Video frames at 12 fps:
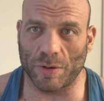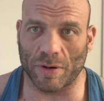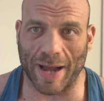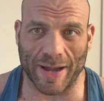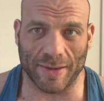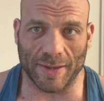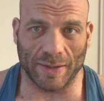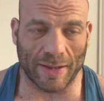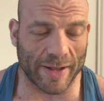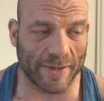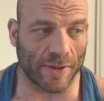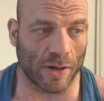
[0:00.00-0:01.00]
you're anything
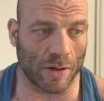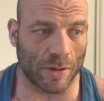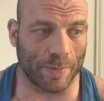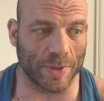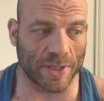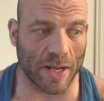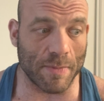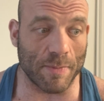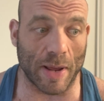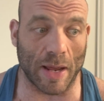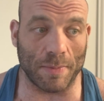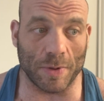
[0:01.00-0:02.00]
less than 100%,
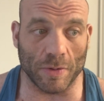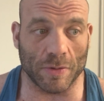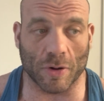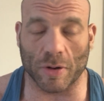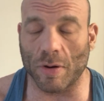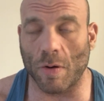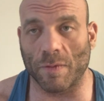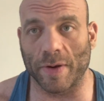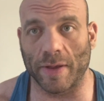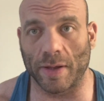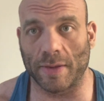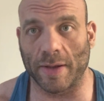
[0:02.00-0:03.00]
maybe you start to
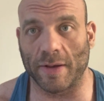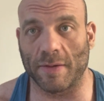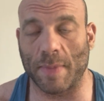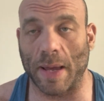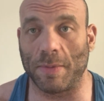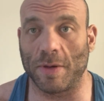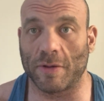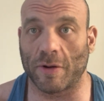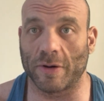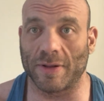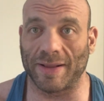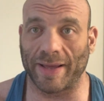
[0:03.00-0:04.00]
overthink things. Maybe you
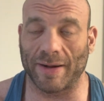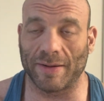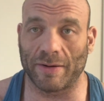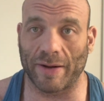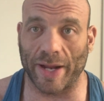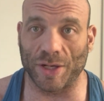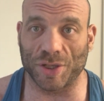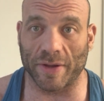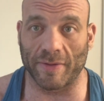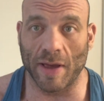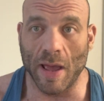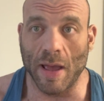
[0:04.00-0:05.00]
start to get a little anxious.